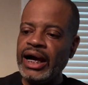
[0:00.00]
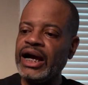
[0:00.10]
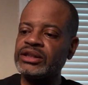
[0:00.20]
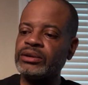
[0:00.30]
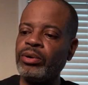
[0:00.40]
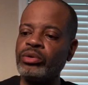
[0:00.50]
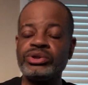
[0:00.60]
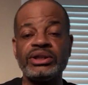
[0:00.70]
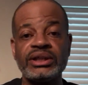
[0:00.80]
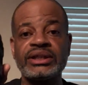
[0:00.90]
As opposed
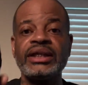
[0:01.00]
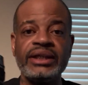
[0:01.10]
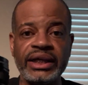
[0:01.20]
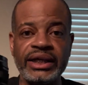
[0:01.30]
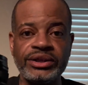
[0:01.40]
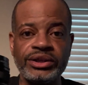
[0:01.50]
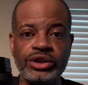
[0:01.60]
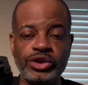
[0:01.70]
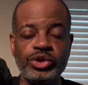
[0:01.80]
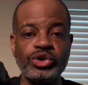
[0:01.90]
to this kit lens,
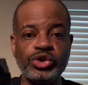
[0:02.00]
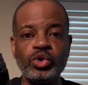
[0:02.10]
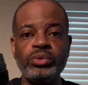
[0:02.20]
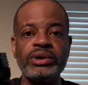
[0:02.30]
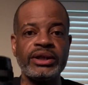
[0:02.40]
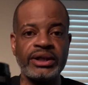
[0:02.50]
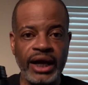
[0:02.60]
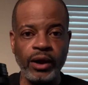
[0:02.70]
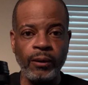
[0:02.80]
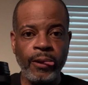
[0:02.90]
you can zoom in and
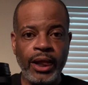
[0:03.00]
out.